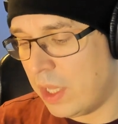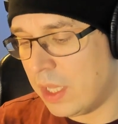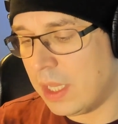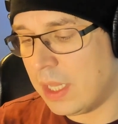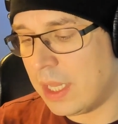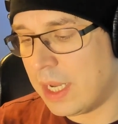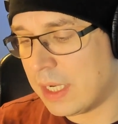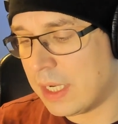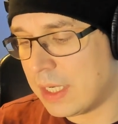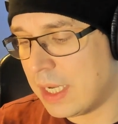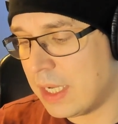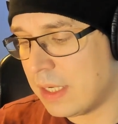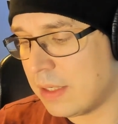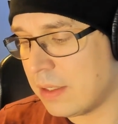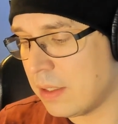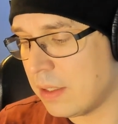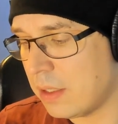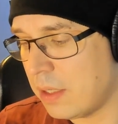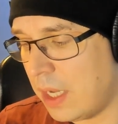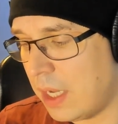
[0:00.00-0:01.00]
like
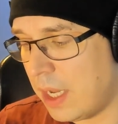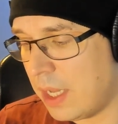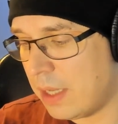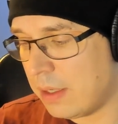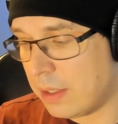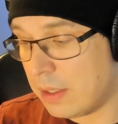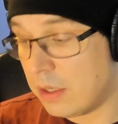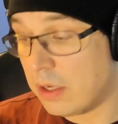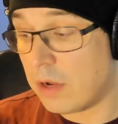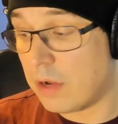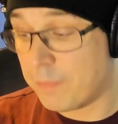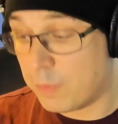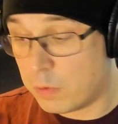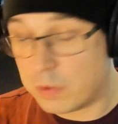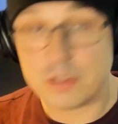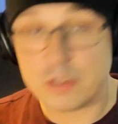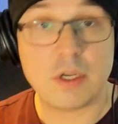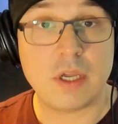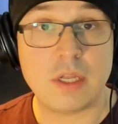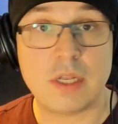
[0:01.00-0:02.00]
that. And of
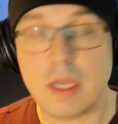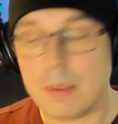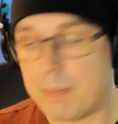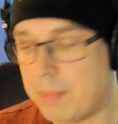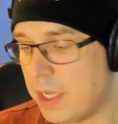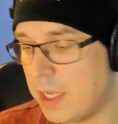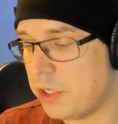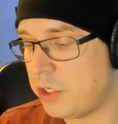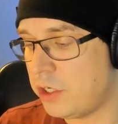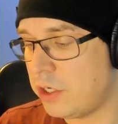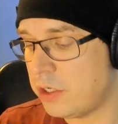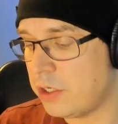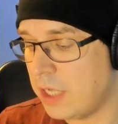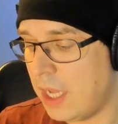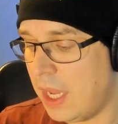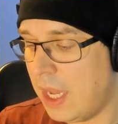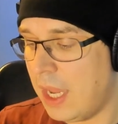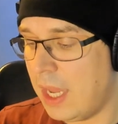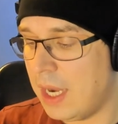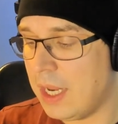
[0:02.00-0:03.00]
course you can take pictures,
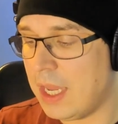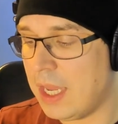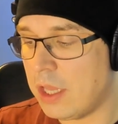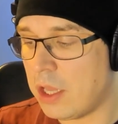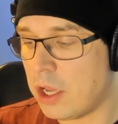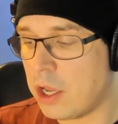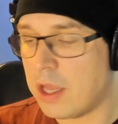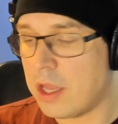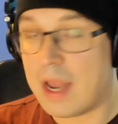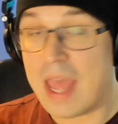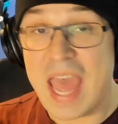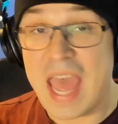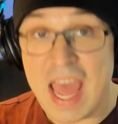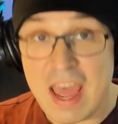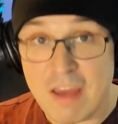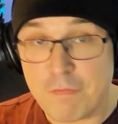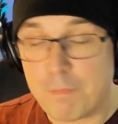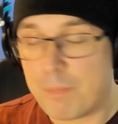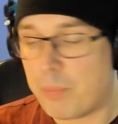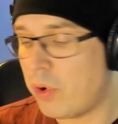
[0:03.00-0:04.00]
and again, you can
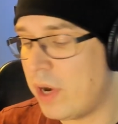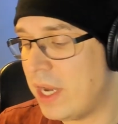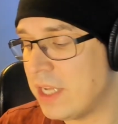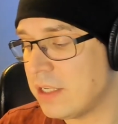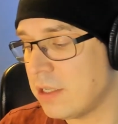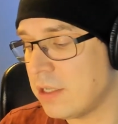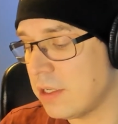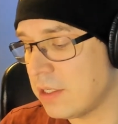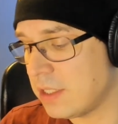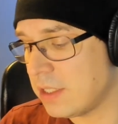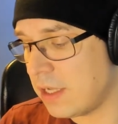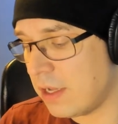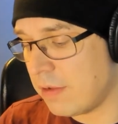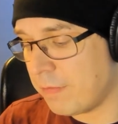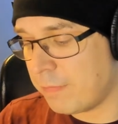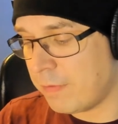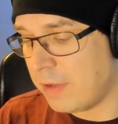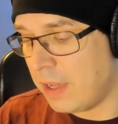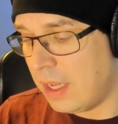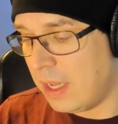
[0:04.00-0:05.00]
half press on
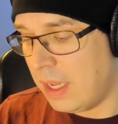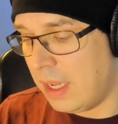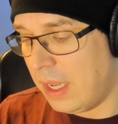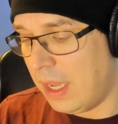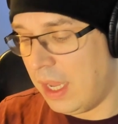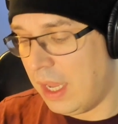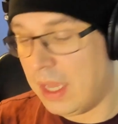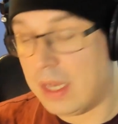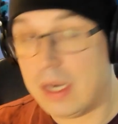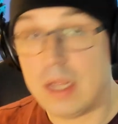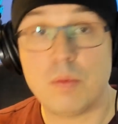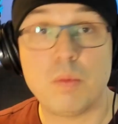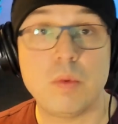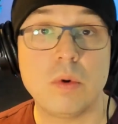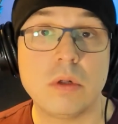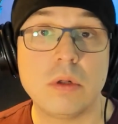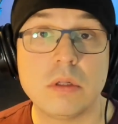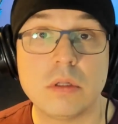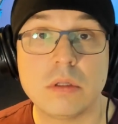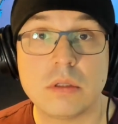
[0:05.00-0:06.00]
stuff and it
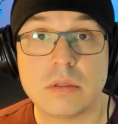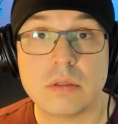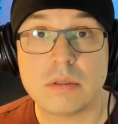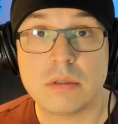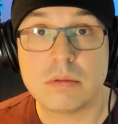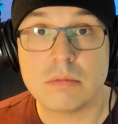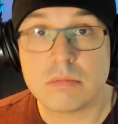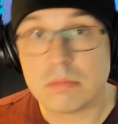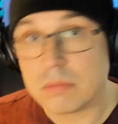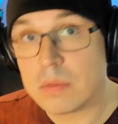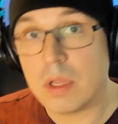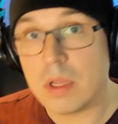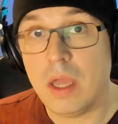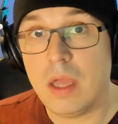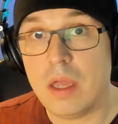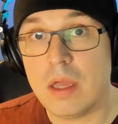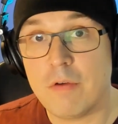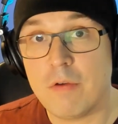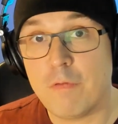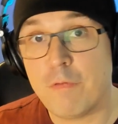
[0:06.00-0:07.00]
will
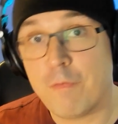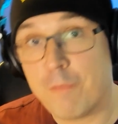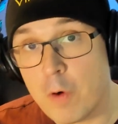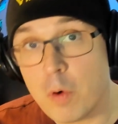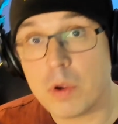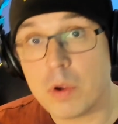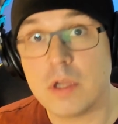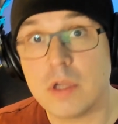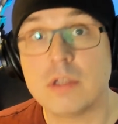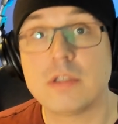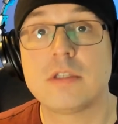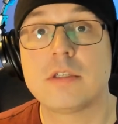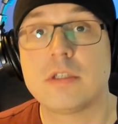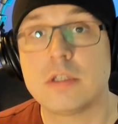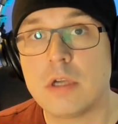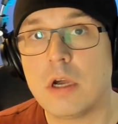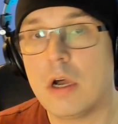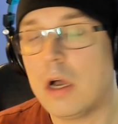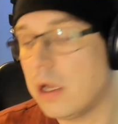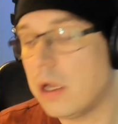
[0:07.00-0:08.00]

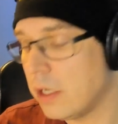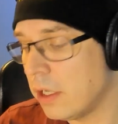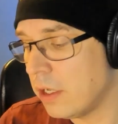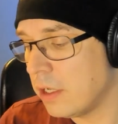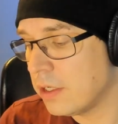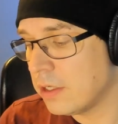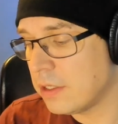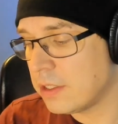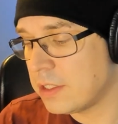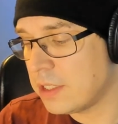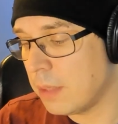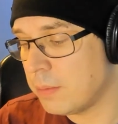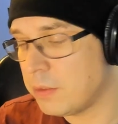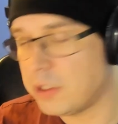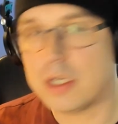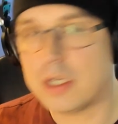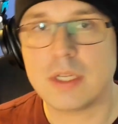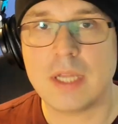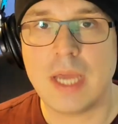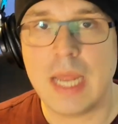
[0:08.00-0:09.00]
focus on the
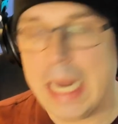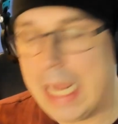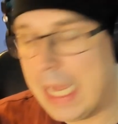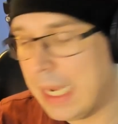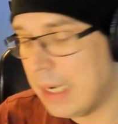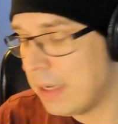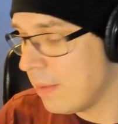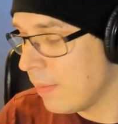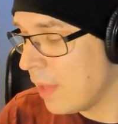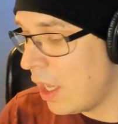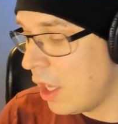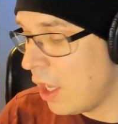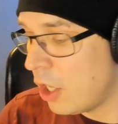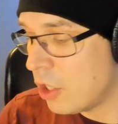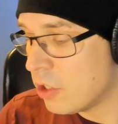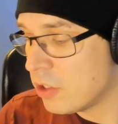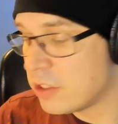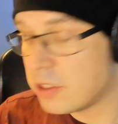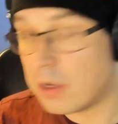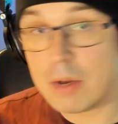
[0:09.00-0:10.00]
subject at hand.
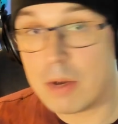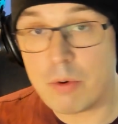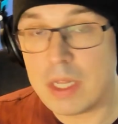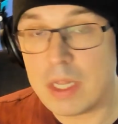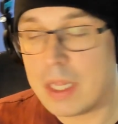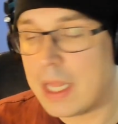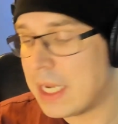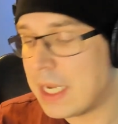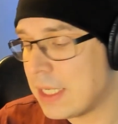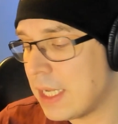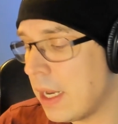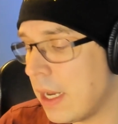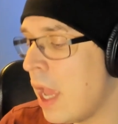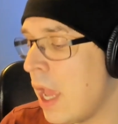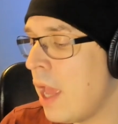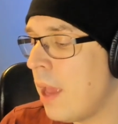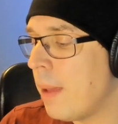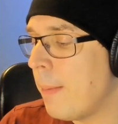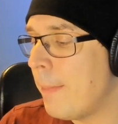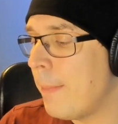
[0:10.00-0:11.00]
So I really like that.
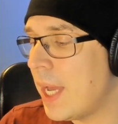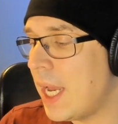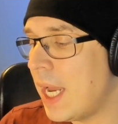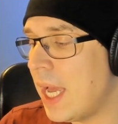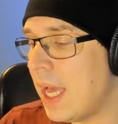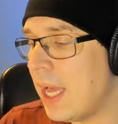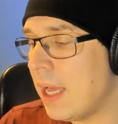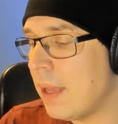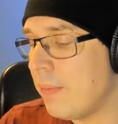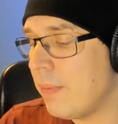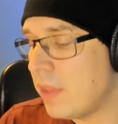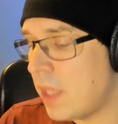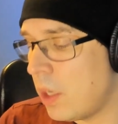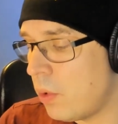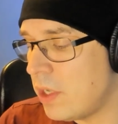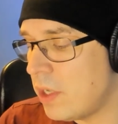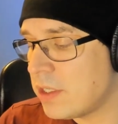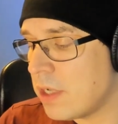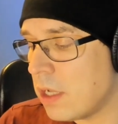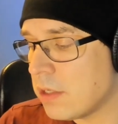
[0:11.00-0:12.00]
But
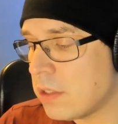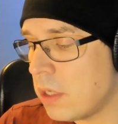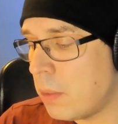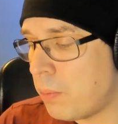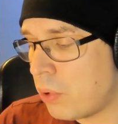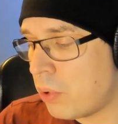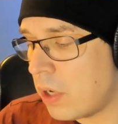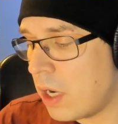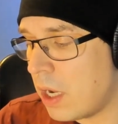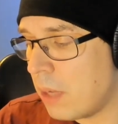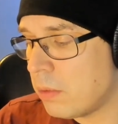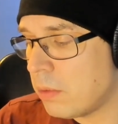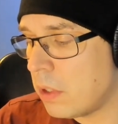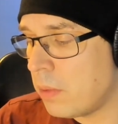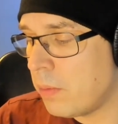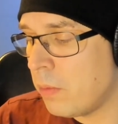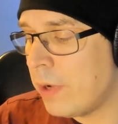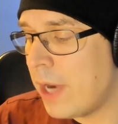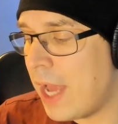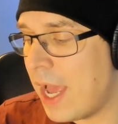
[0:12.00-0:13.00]
there is also a
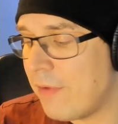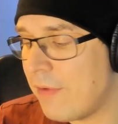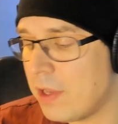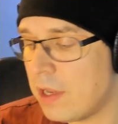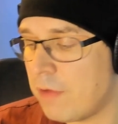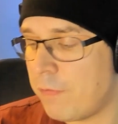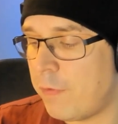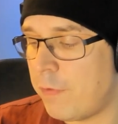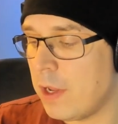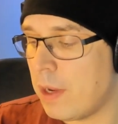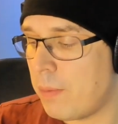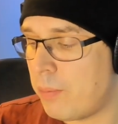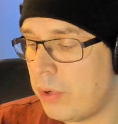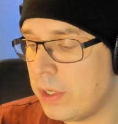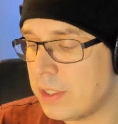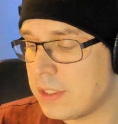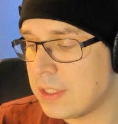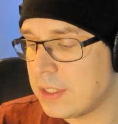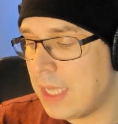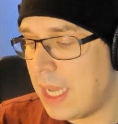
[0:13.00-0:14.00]
problem with having the
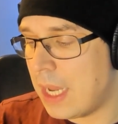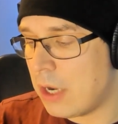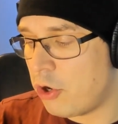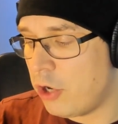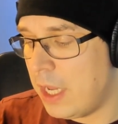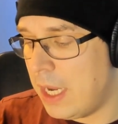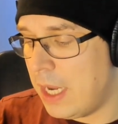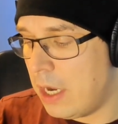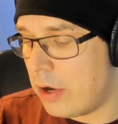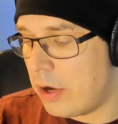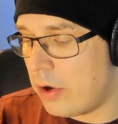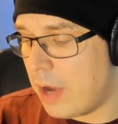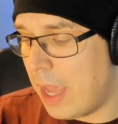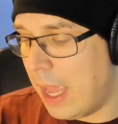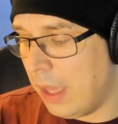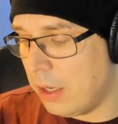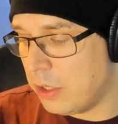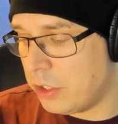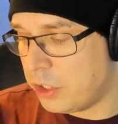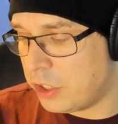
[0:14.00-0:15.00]
fingerprint scanner here
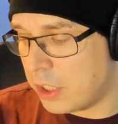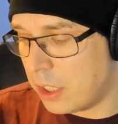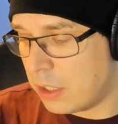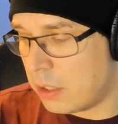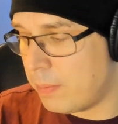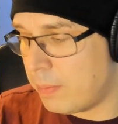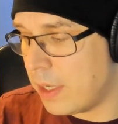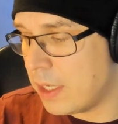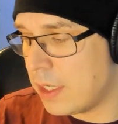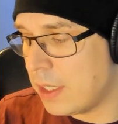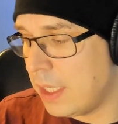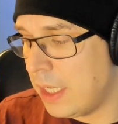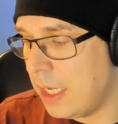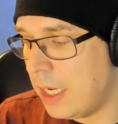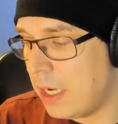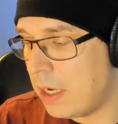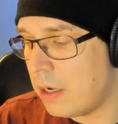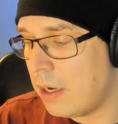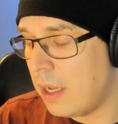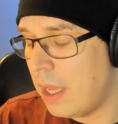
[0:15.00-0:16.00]
and the shutter button
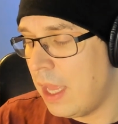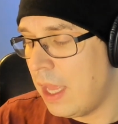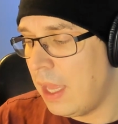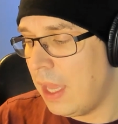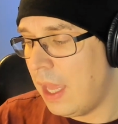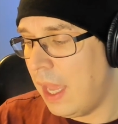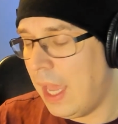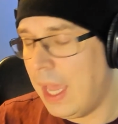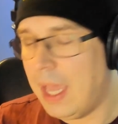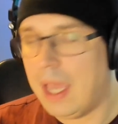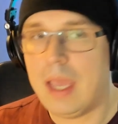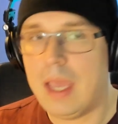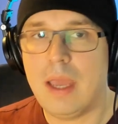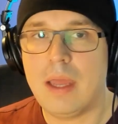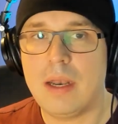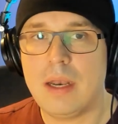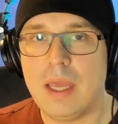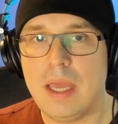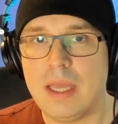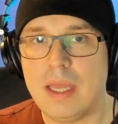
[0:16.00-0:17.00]
here,
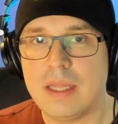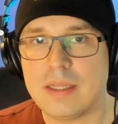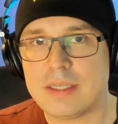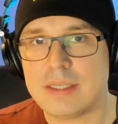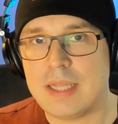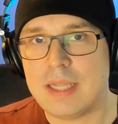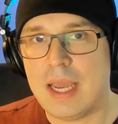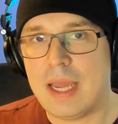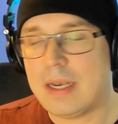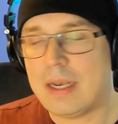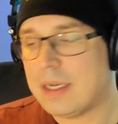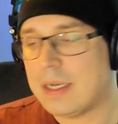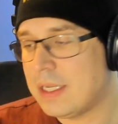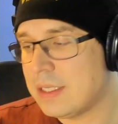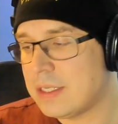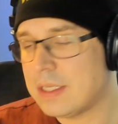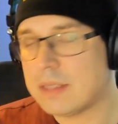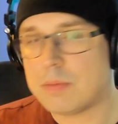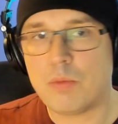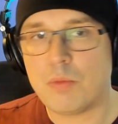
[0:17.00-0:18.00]
and it's that
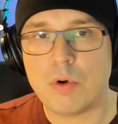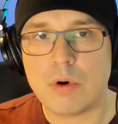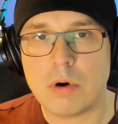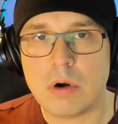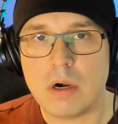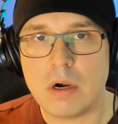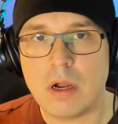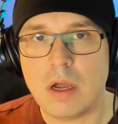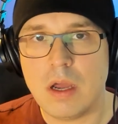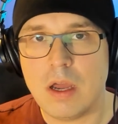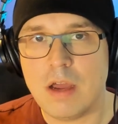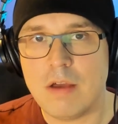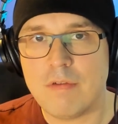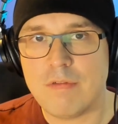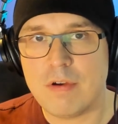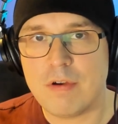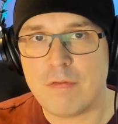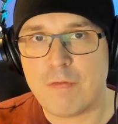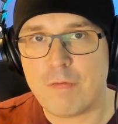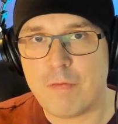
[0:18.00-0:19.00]
this is more
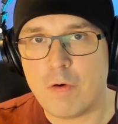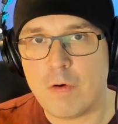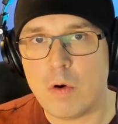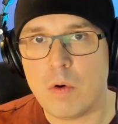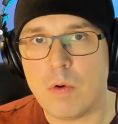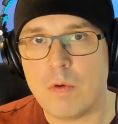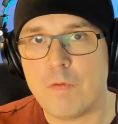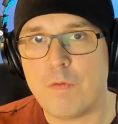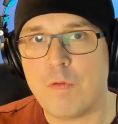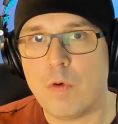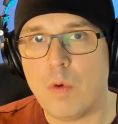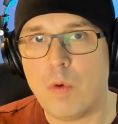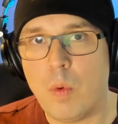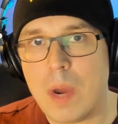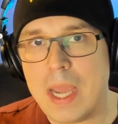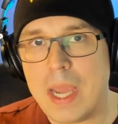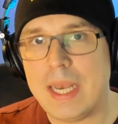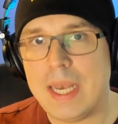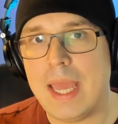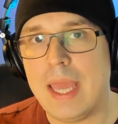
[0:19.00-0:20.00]
of a phone for
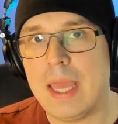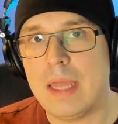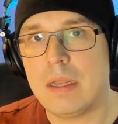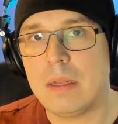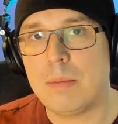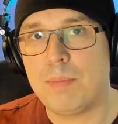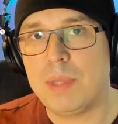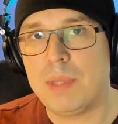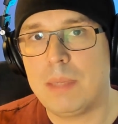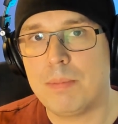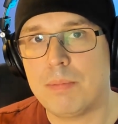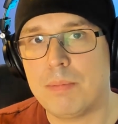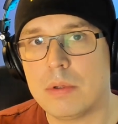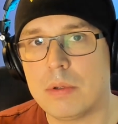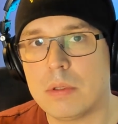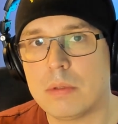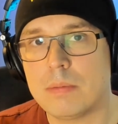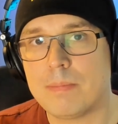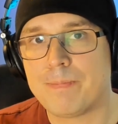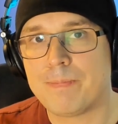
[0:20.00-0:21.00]
right-handed
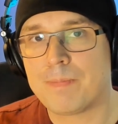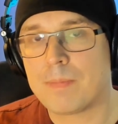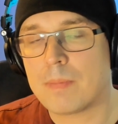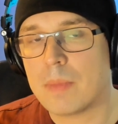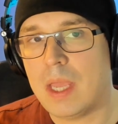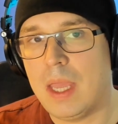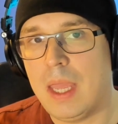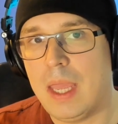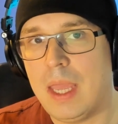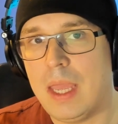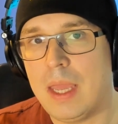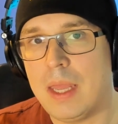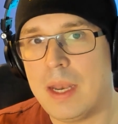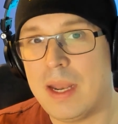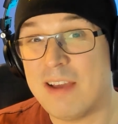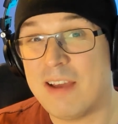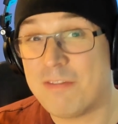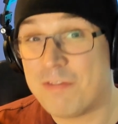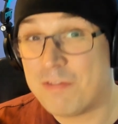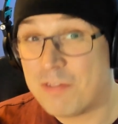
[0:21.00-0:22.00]
people.
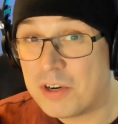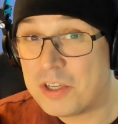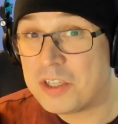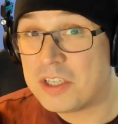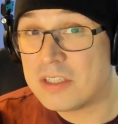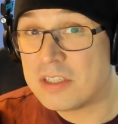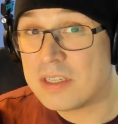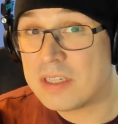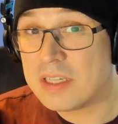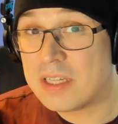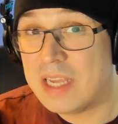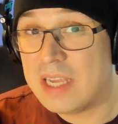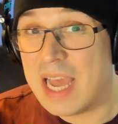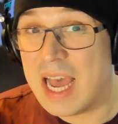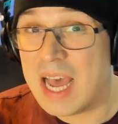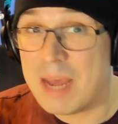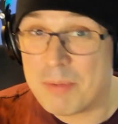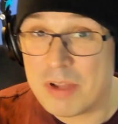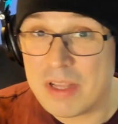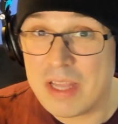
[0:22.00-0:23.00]
And unfortunately,
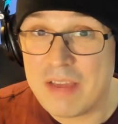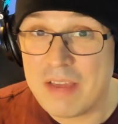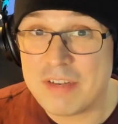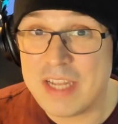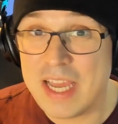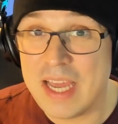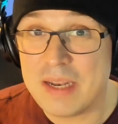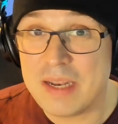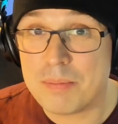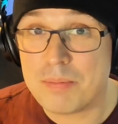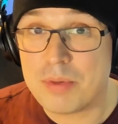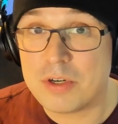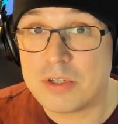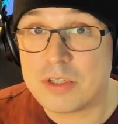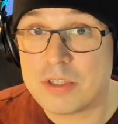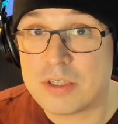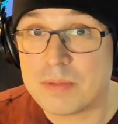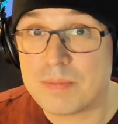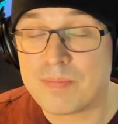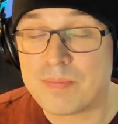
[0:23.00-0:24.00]
I'm a left-handed
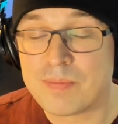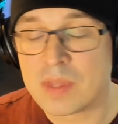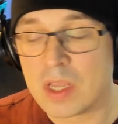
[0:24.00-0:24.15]
person.